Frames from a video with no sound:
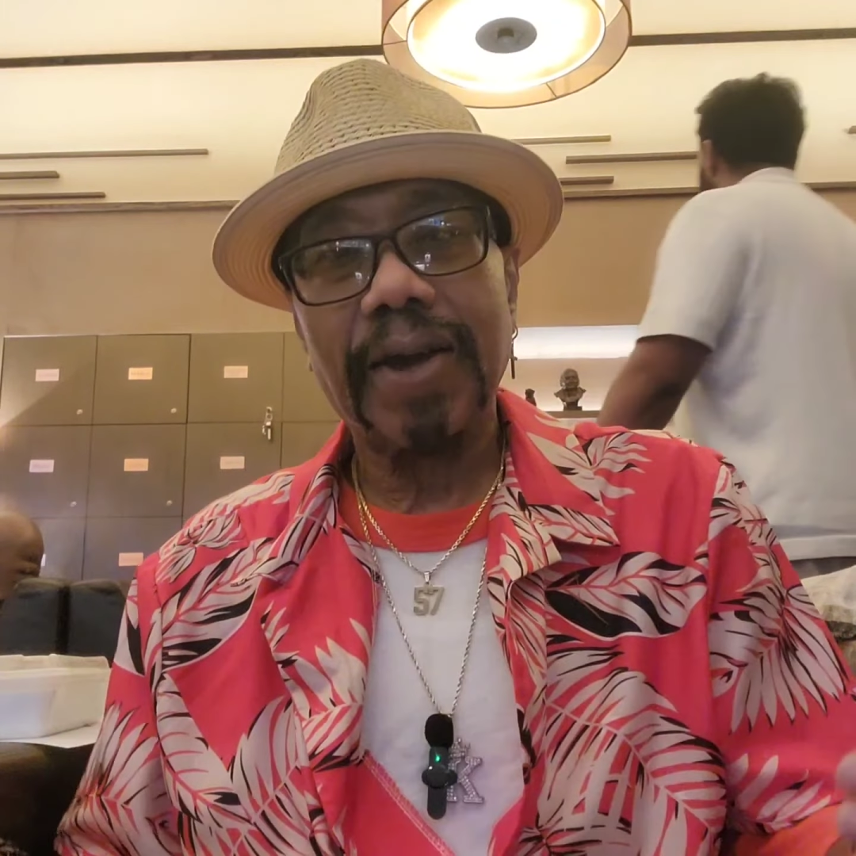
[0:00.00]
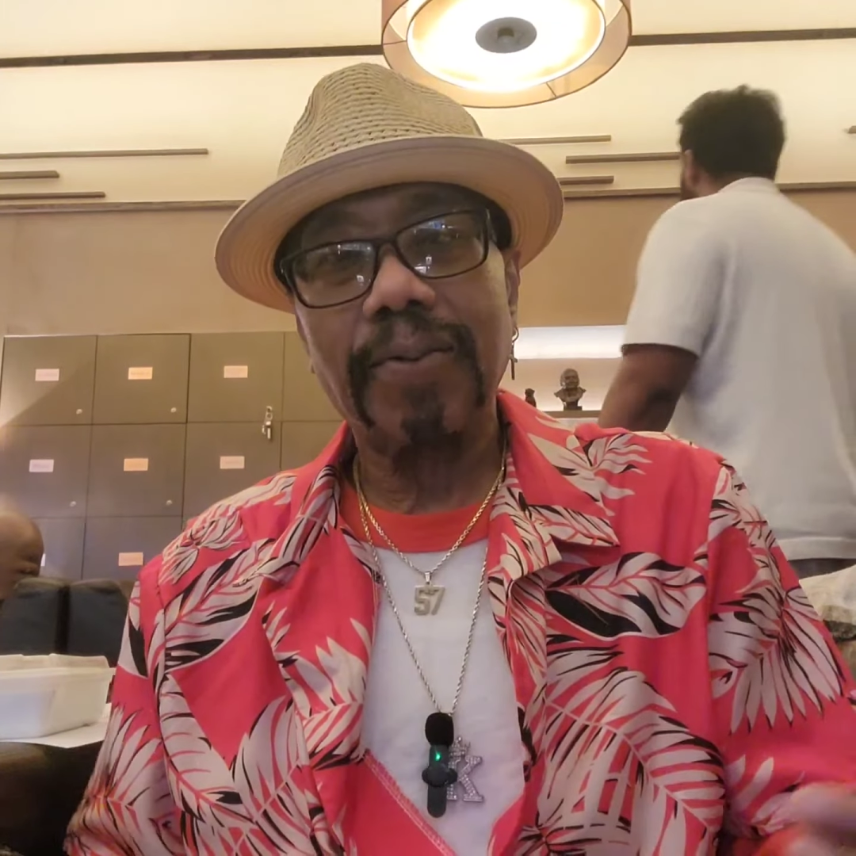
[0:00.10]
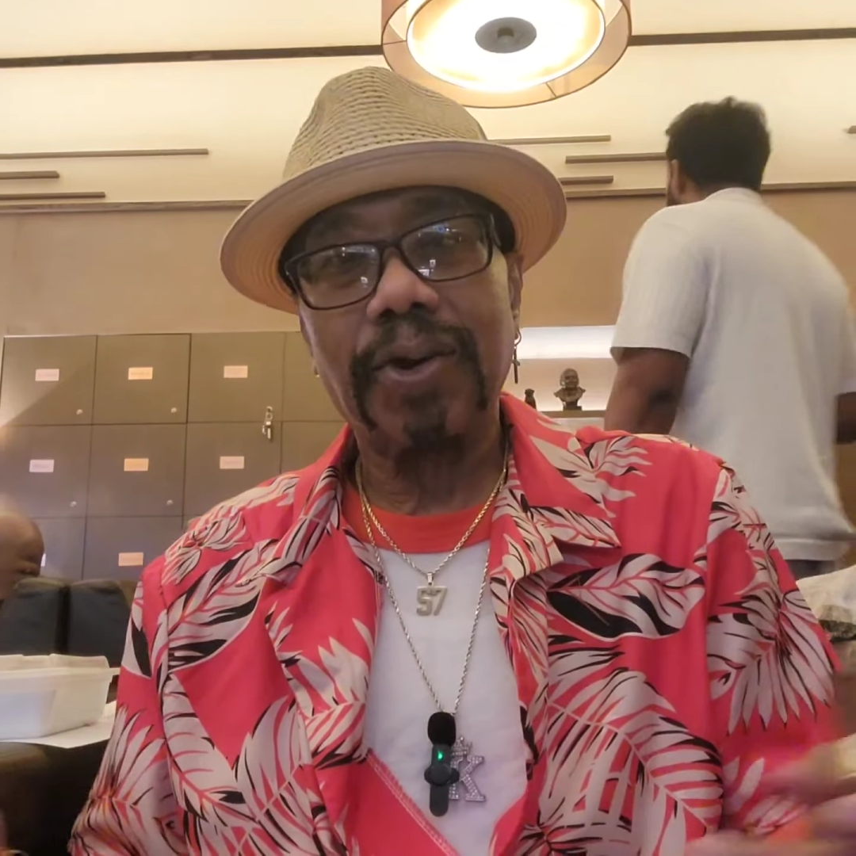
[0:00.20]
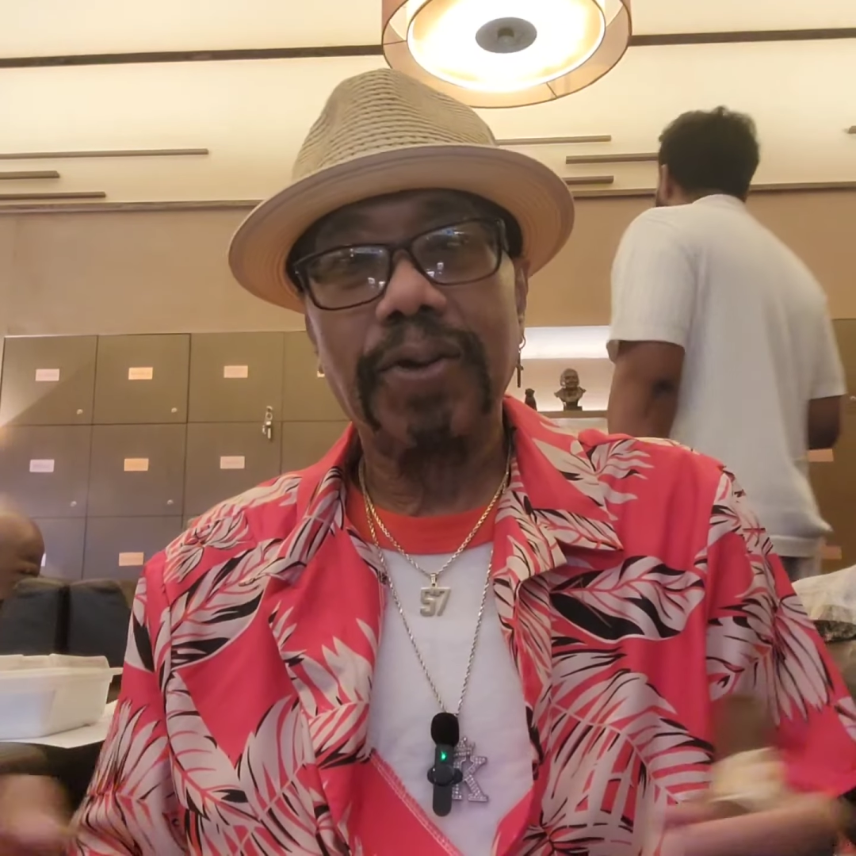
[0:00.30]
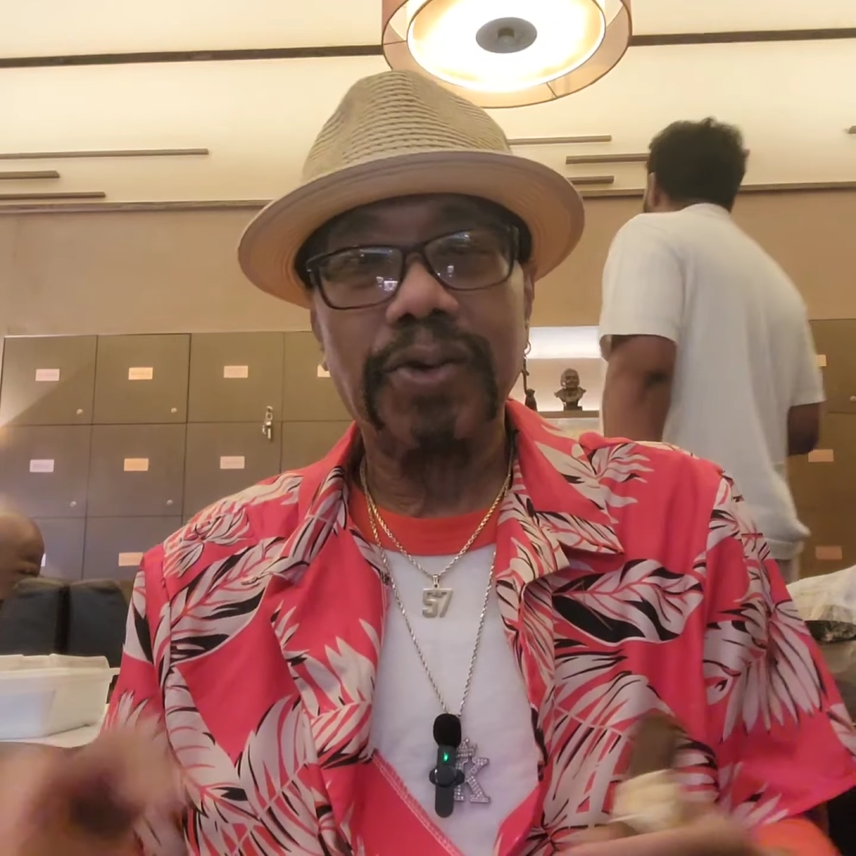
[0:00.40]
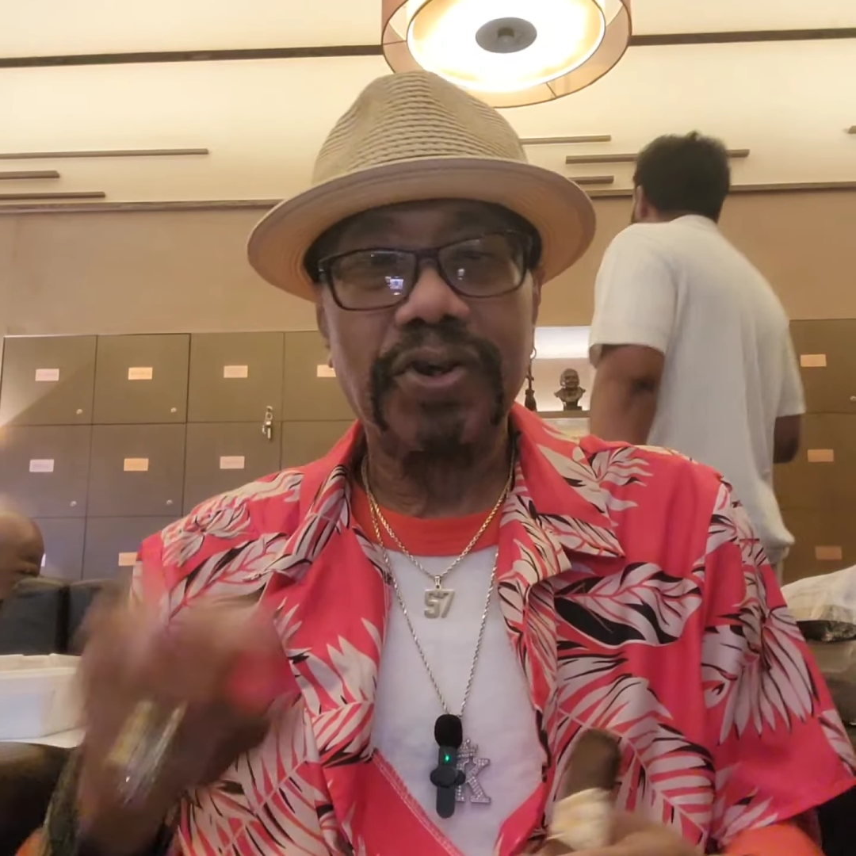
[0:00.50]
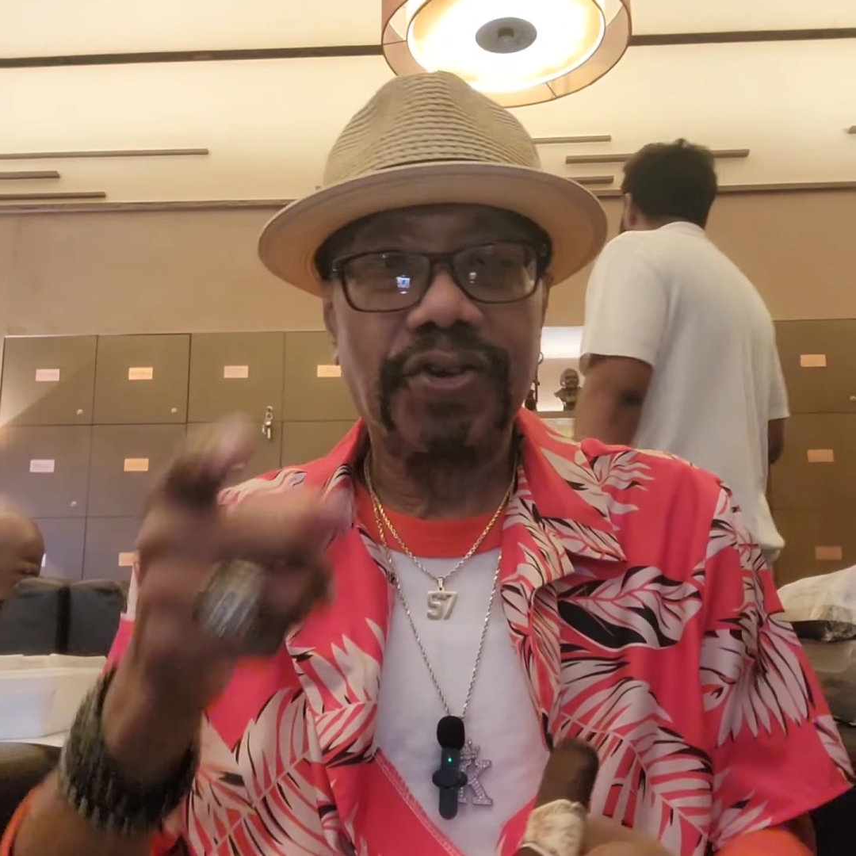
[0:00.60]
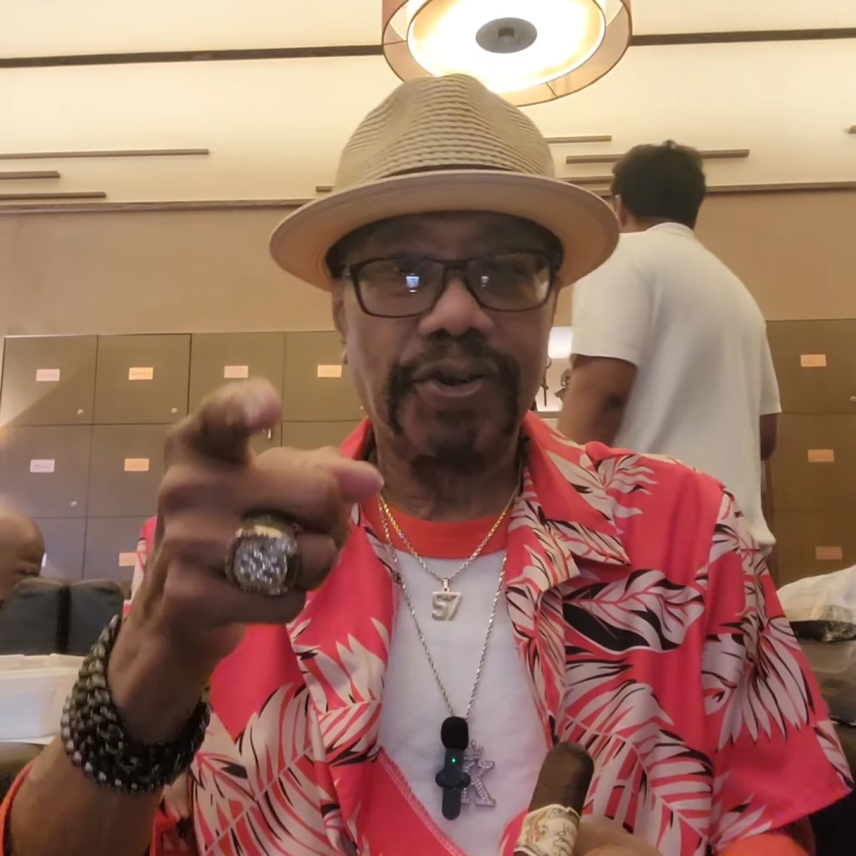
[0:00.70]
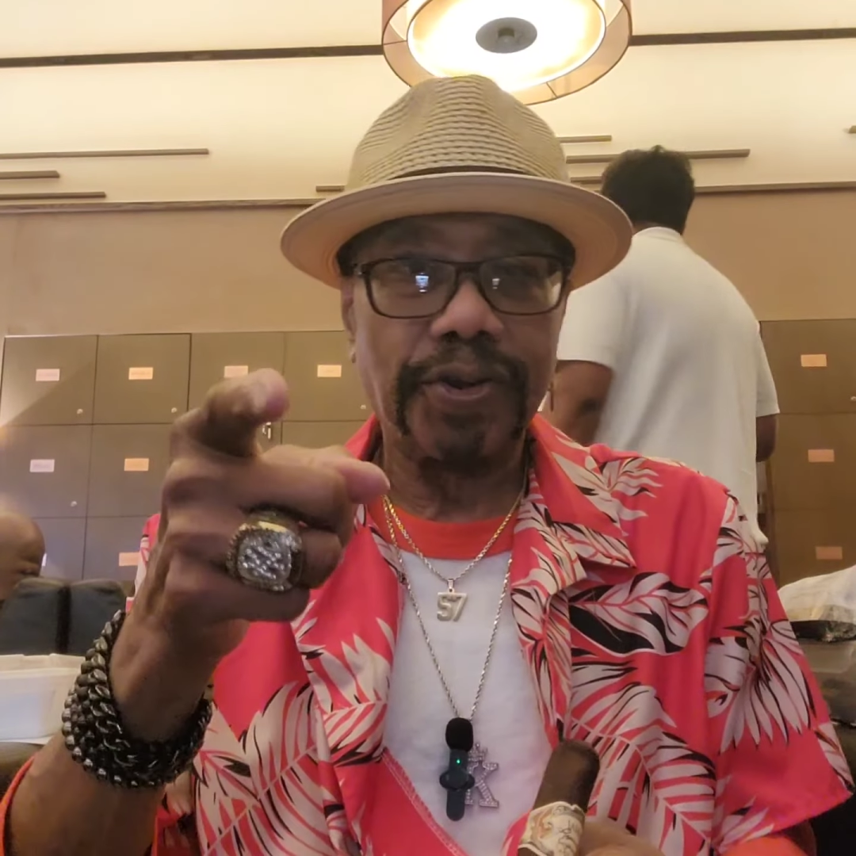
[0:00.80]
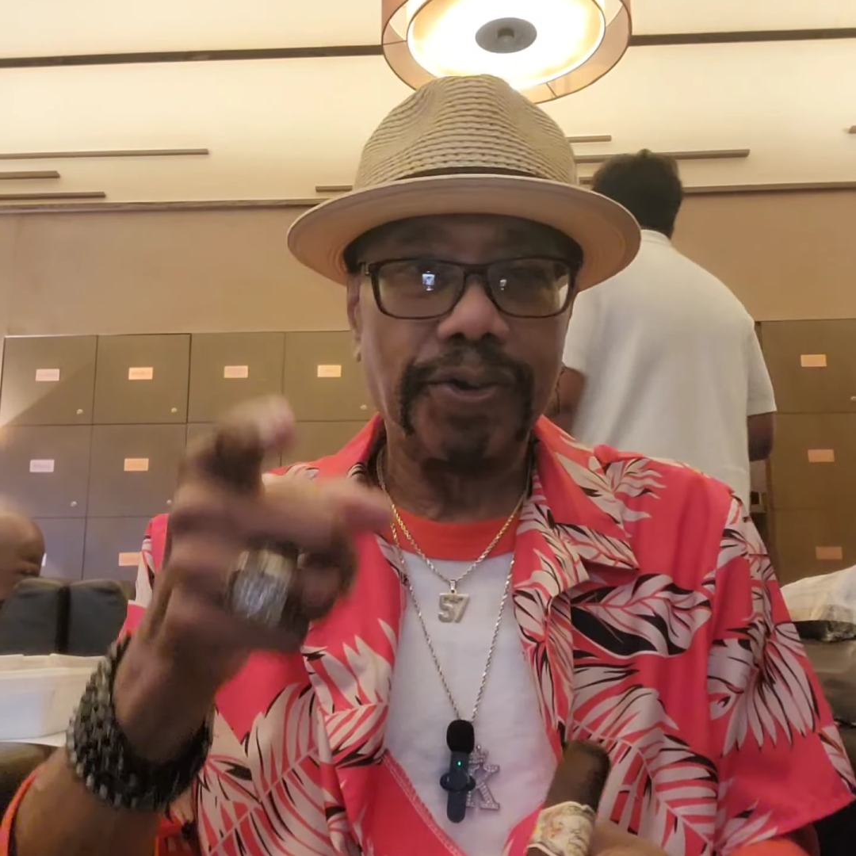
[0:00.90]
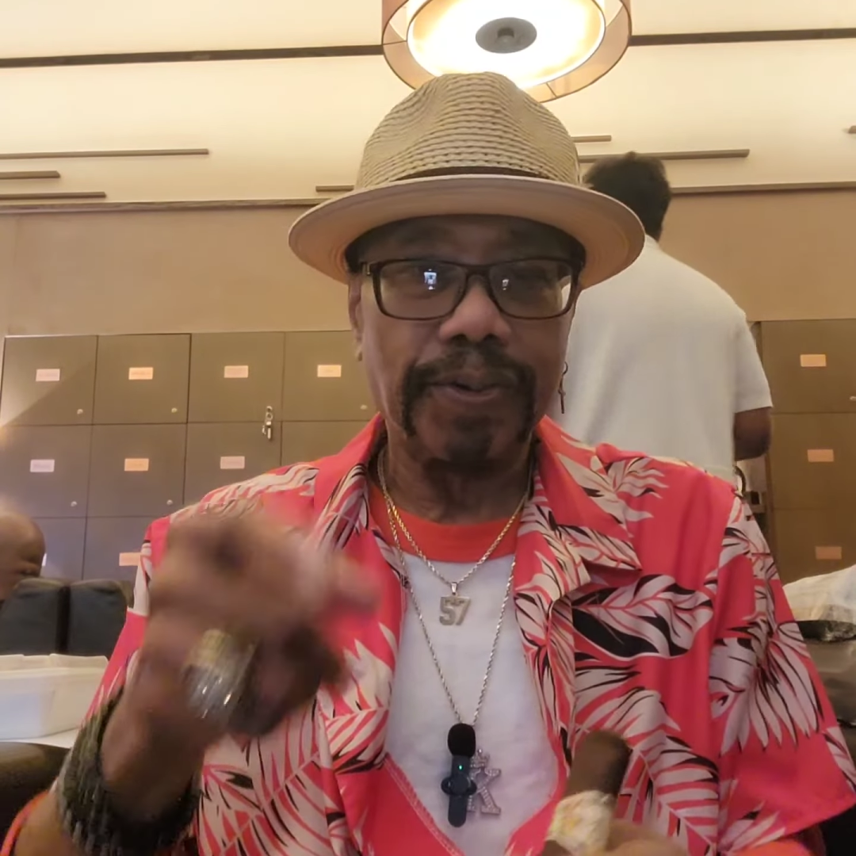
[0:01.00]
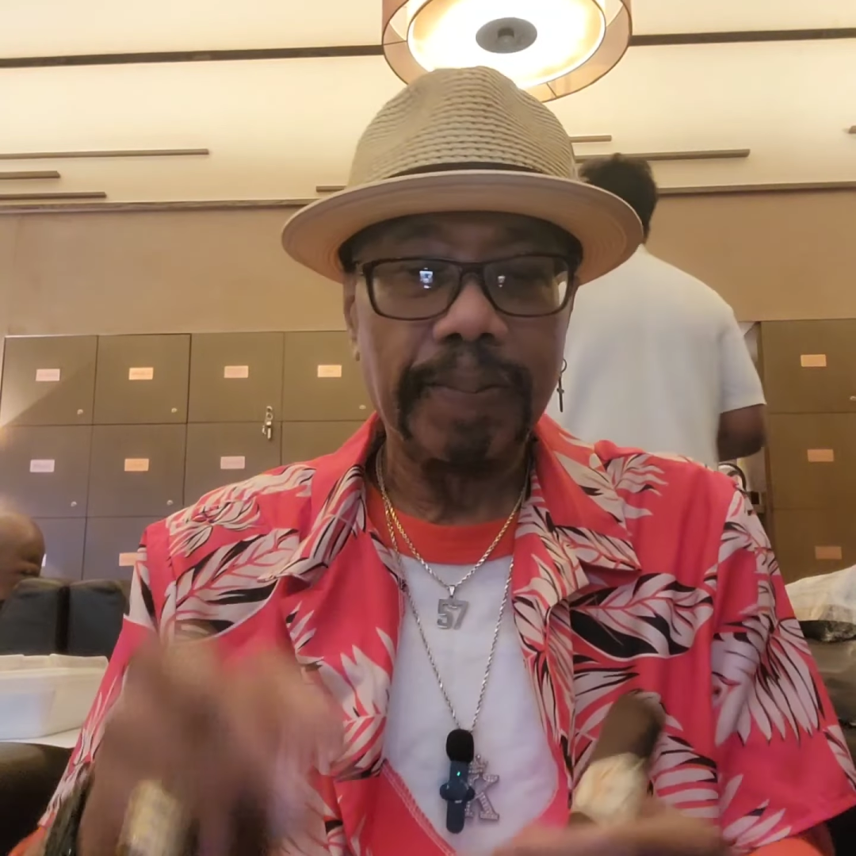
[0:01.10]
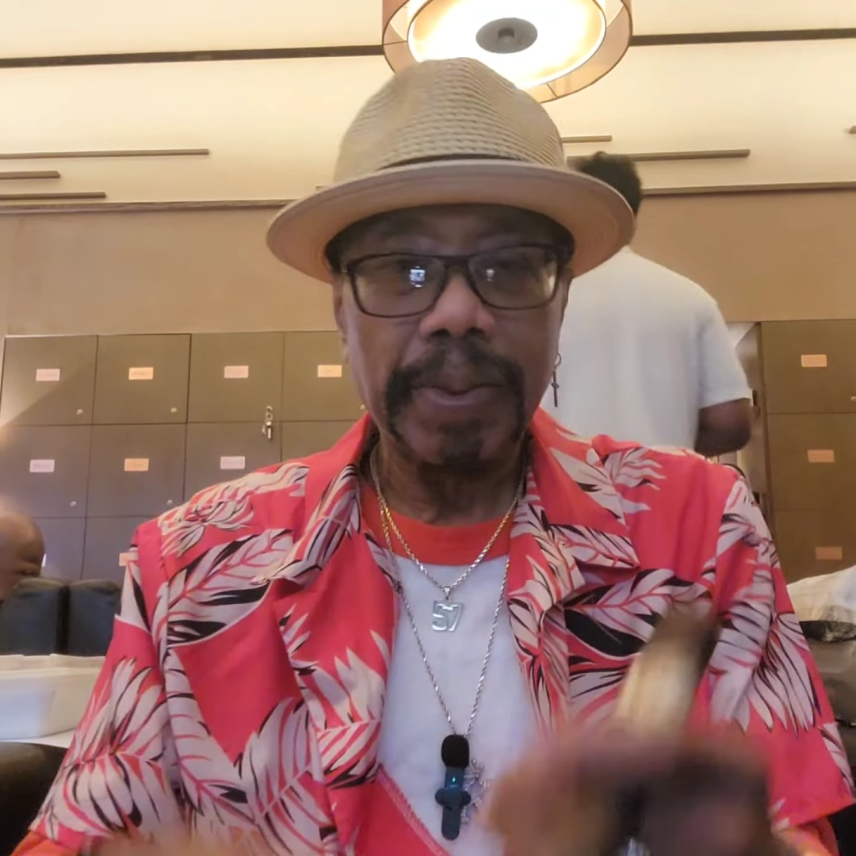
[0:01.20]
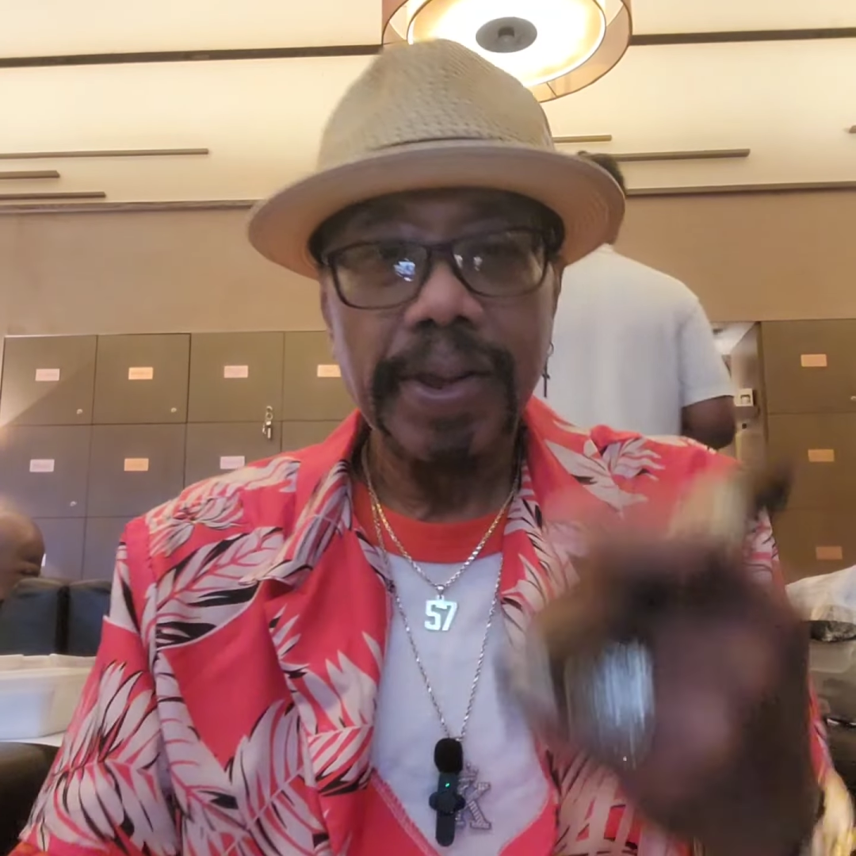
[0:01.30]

I want to wish you